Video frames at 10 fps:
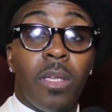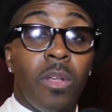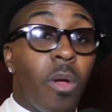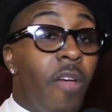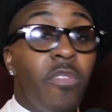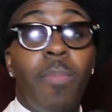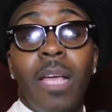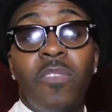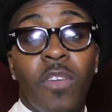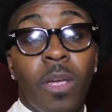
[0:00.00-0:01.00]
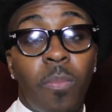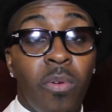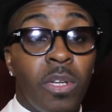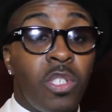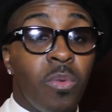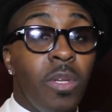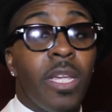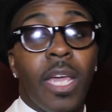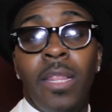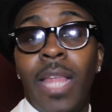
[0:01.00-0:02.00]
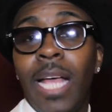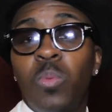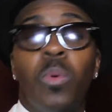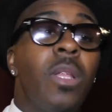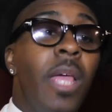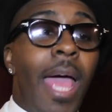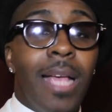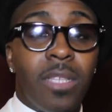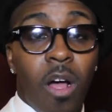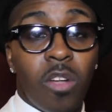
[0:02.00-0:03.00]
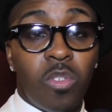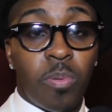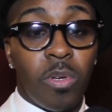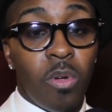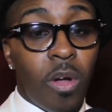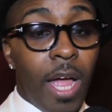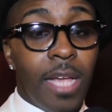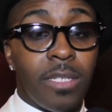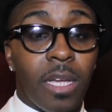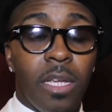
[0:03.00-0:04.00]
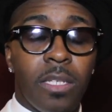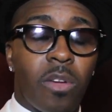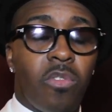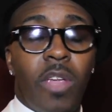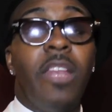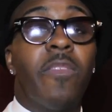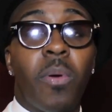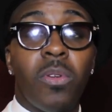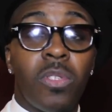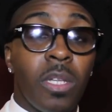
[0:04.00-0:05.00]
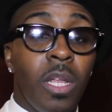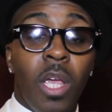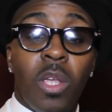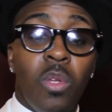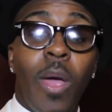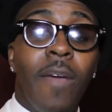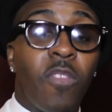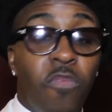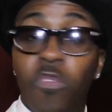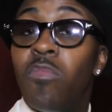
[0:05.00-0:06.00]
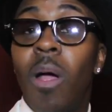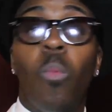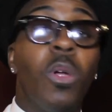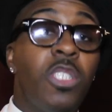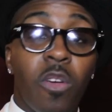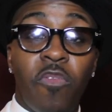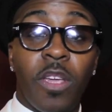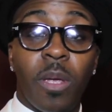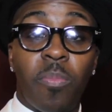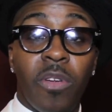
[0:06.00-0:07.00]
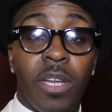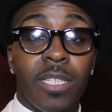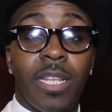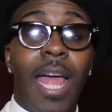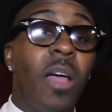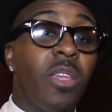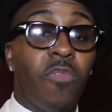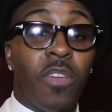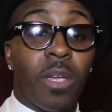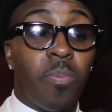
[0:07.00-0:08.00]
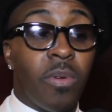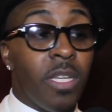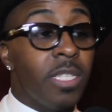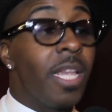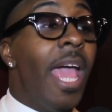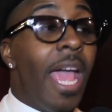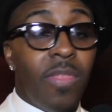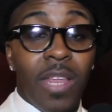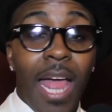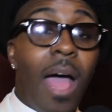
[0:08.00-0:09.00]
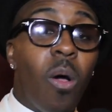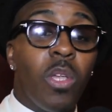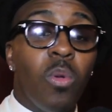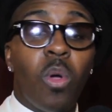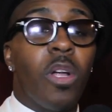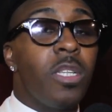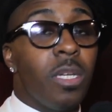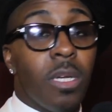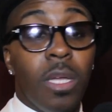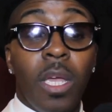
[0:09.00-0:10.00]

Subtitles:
You know, everybody's fingerprint is unique, and that's what, as an entrepreneur, as a creative person, you have to figure out what your fingerprint is and how your fingerprint is, and then how are you going to